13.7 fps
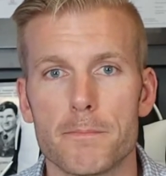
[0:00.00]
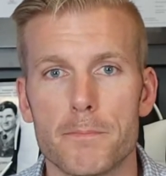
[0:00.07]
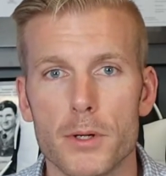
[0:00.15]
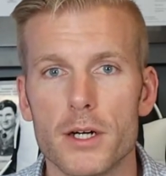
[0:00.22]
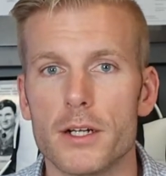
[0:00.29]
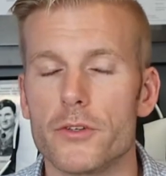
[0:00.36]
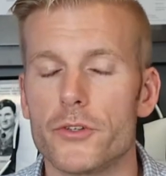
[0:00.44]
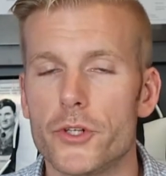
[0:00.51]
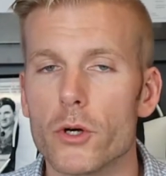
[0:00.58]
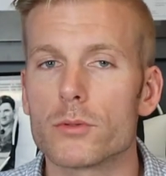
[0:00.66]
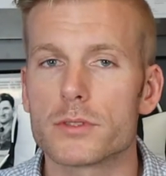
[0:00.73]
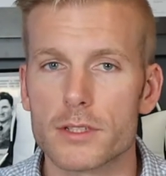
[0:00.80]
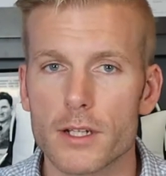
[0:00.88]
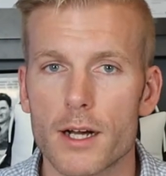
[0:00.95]
but
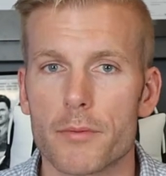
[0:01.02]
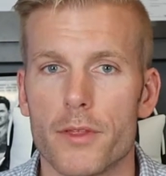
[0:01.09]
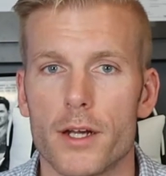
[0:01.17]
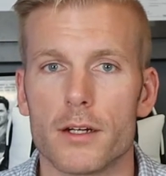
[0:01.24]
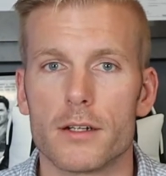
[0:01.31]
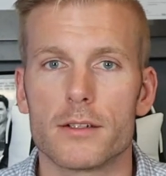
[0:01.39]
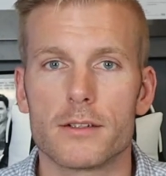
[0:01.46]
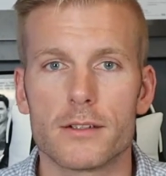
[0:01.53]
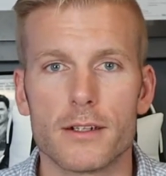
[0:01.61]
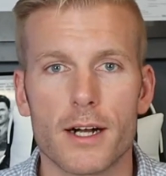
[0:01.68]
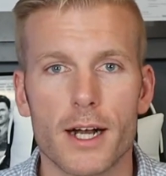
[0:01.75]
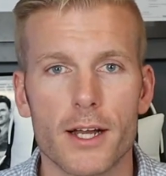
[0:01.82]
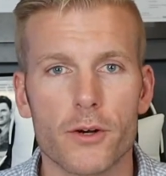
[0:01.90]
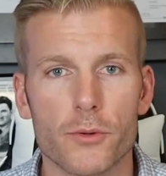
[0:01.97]
don't stop there.
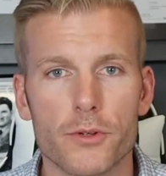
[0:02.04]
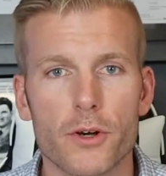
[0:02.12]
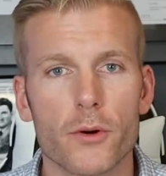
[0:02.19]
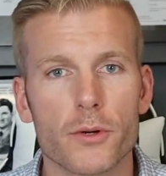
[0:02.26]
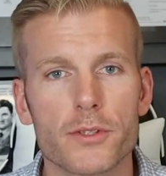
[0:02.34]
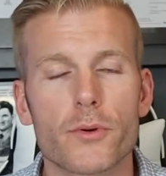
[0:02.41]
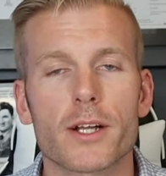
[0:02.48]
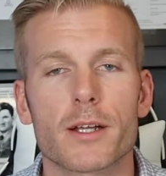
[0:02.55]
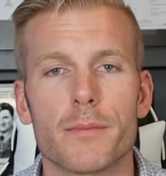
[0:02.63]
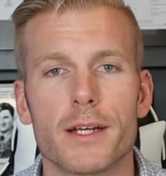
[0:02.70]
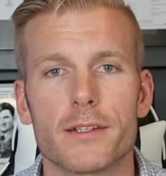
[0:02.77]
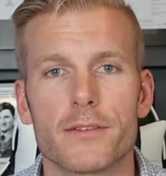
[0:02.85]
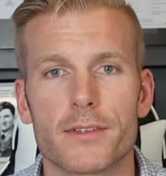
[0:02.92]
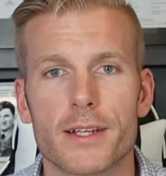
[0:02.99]
I would always
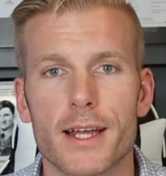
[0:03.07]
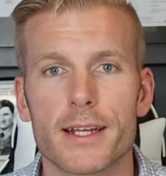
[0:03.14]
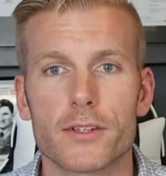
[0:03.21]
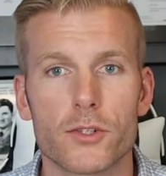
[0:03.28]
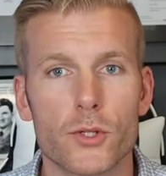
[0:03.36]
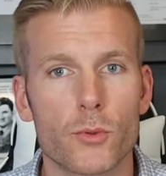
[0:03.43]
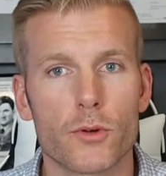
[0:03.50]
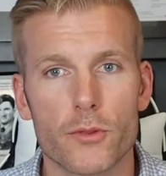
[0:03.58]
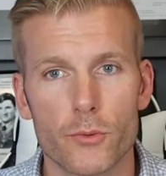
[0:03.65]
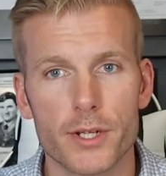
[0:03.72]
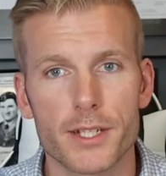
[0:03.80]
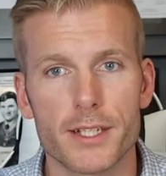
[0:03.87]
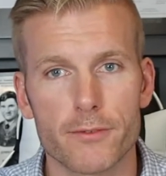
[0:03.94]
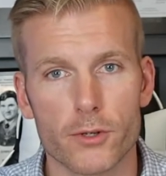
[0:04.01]
recommend getting 2 or
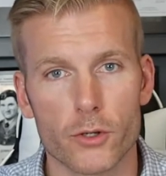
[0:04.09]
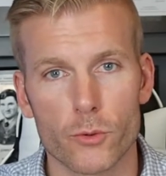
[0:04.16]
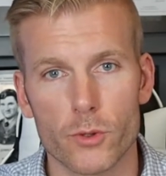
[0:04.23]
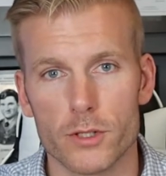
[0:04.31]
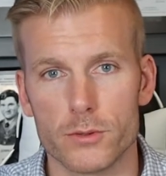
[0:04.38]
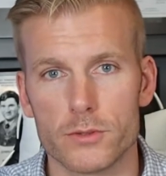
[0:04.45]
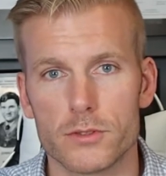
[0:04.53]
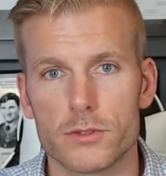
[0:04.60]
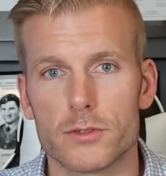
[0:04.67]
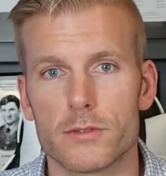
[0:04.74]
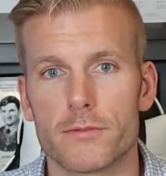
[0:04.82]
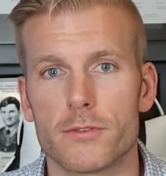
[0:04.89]
3 different quotes